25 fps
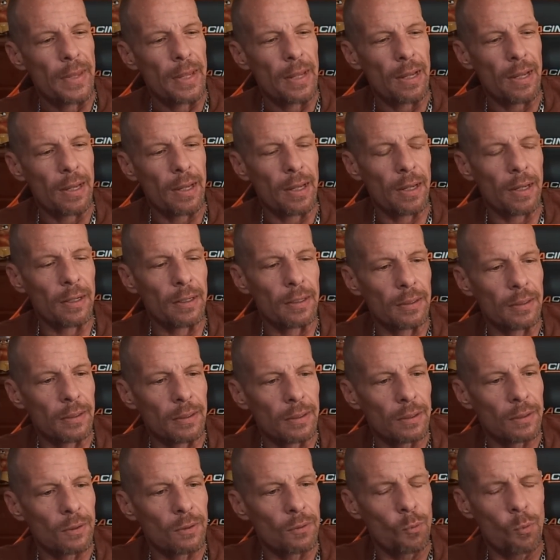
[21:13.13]
And
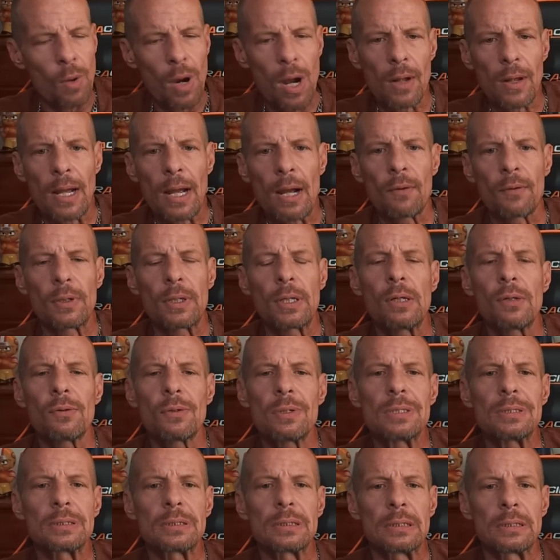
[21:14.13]
while out here
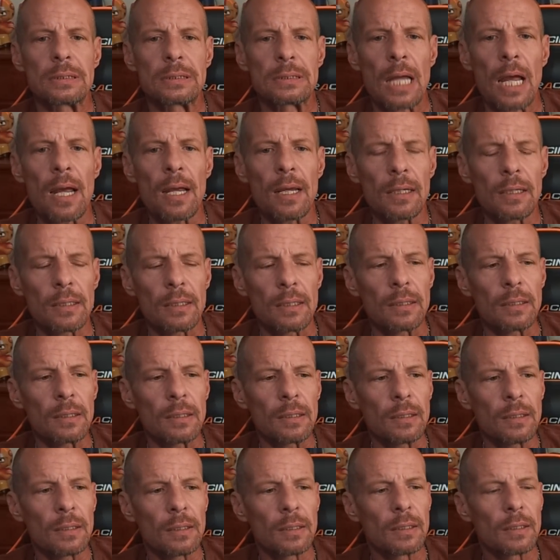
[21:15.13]
in
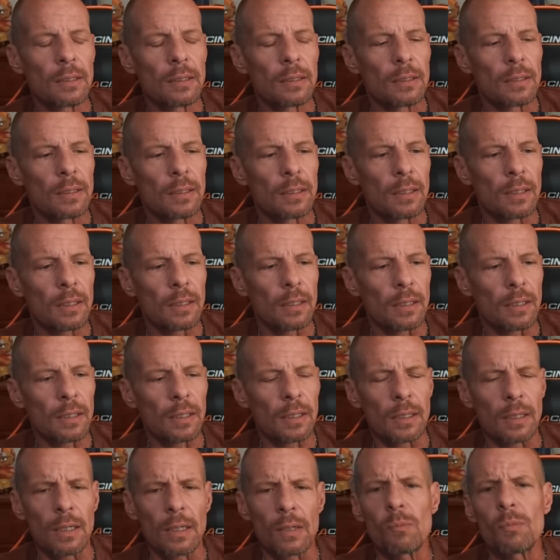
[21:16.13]
society,
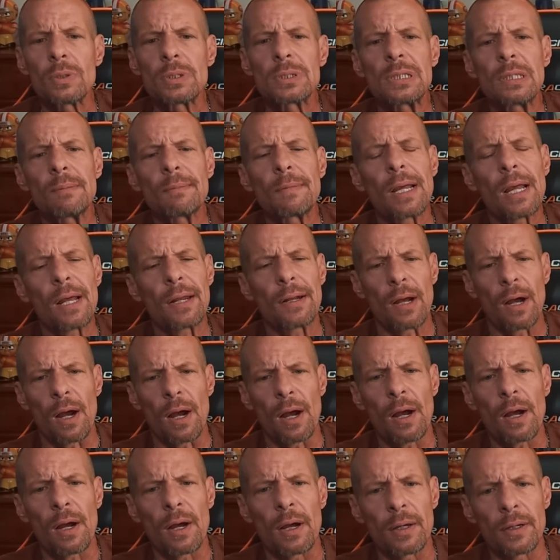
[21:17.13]
it would seem kind of
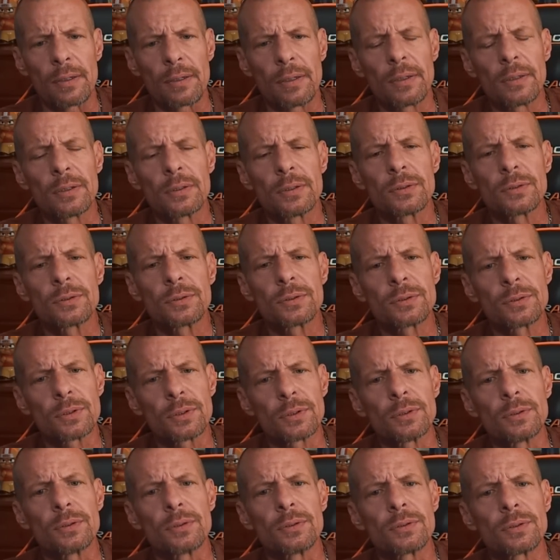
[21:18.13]
odd
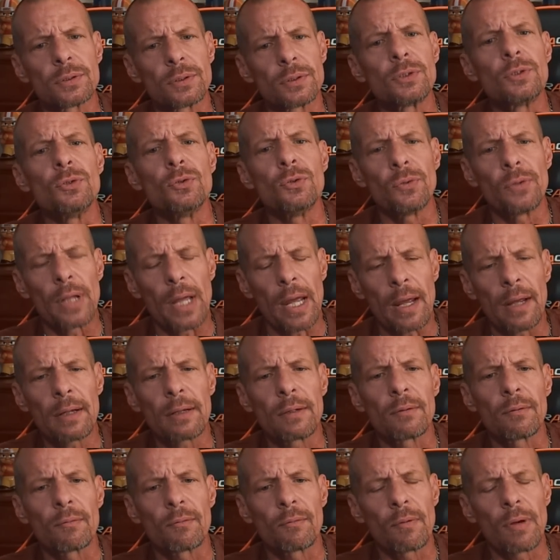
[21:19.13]
to do
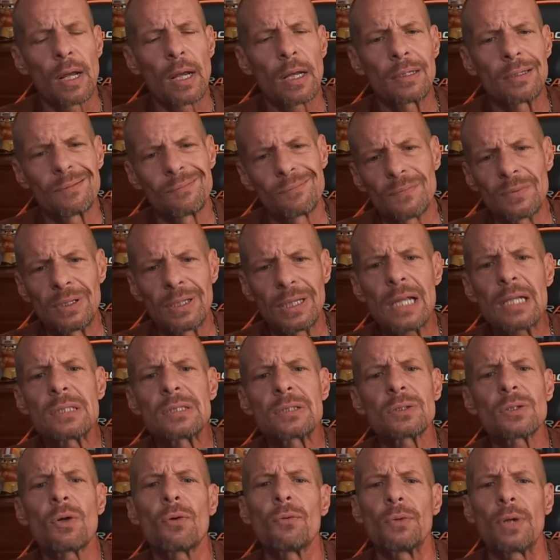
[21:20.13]
that, right? Less
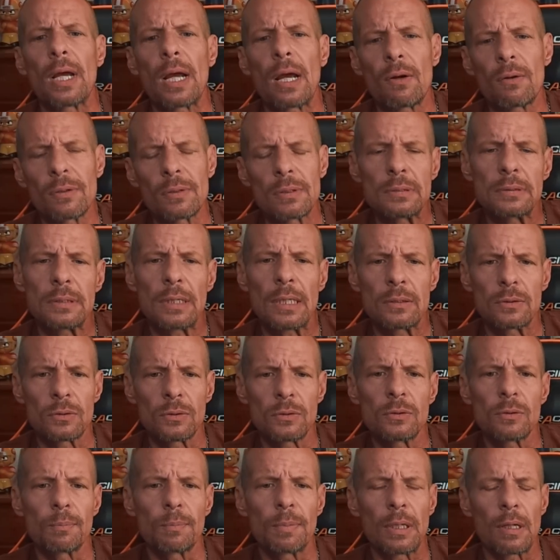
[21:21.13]
so now because
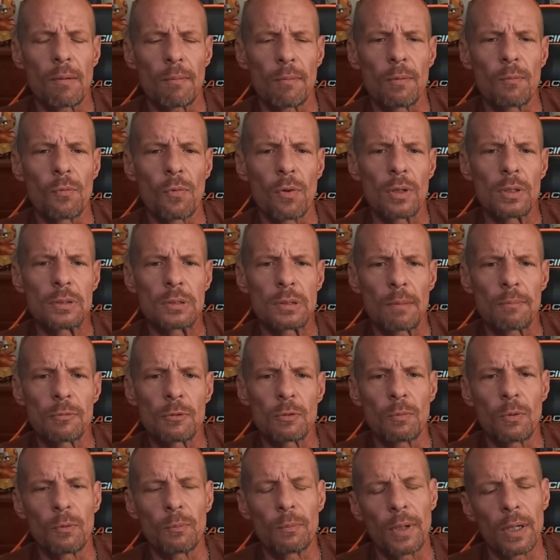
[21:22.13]
tattoos are becoming more
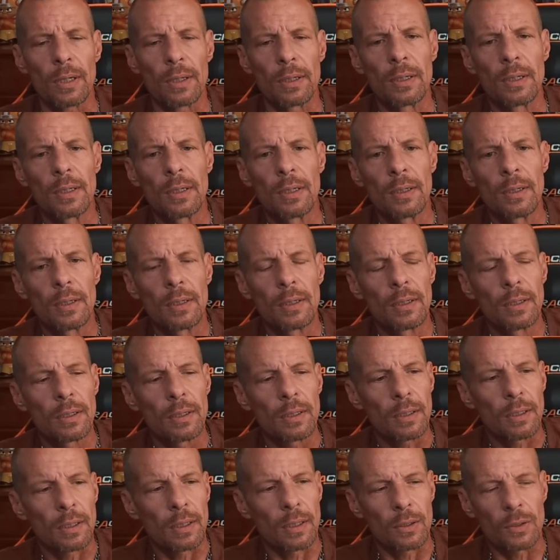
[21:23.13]
acceptable, but
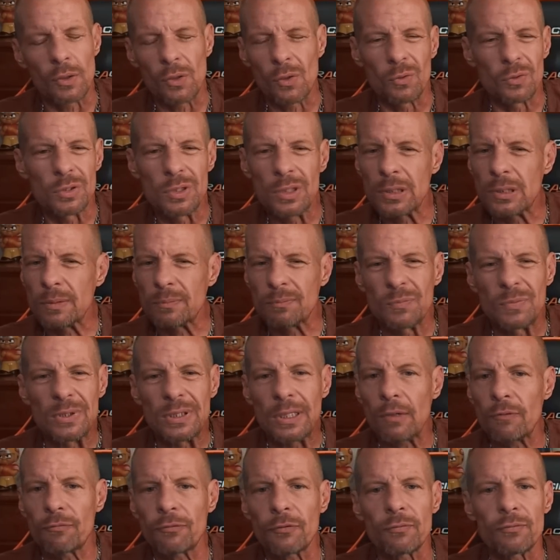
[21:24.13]
just
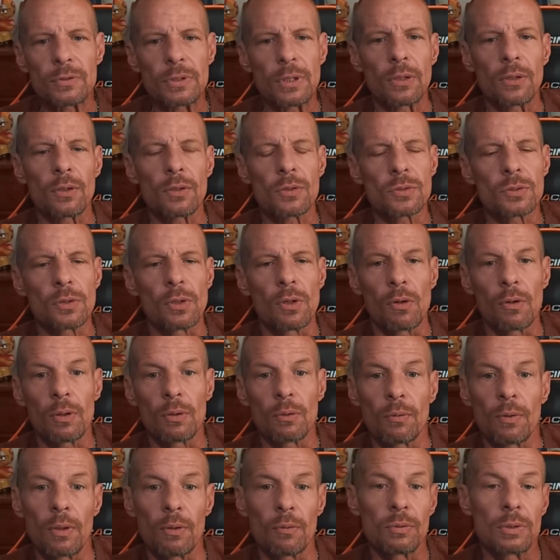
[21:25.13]
10, 15 years
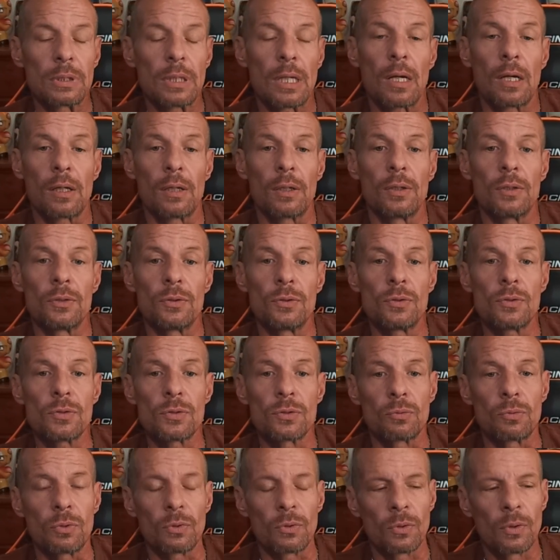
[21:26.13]
ago, it was kind of
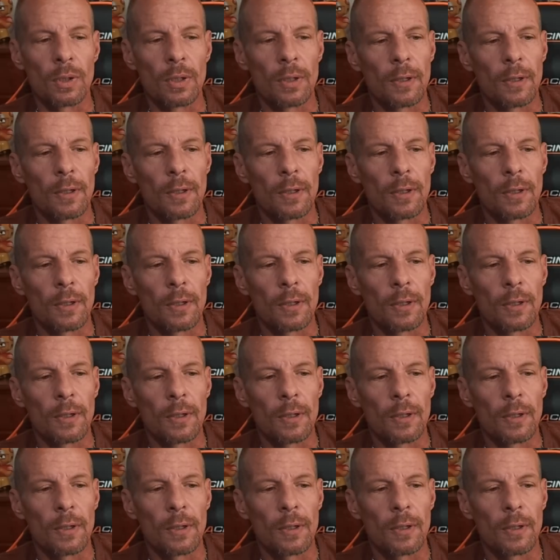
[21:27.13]
unusual.